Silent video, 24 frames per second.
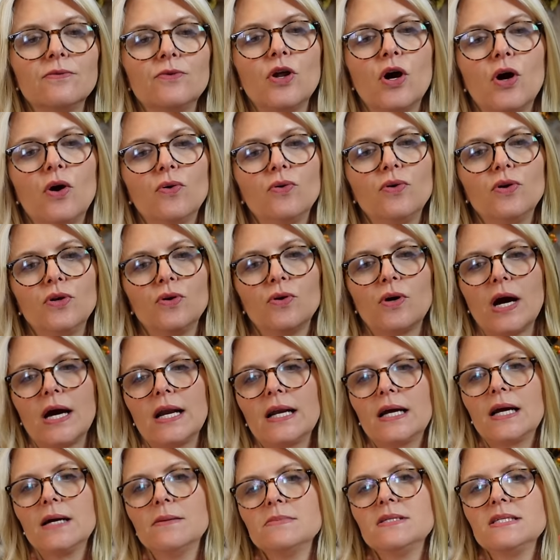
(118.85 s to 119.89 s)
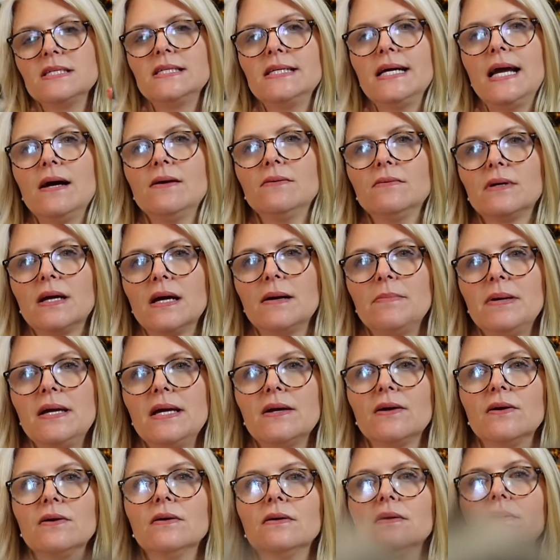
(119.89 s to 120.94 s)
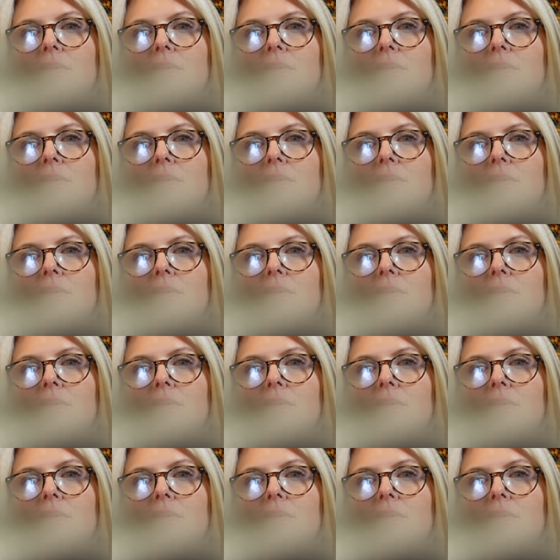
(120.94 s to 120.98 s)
No, you gotta come sit down. Come here.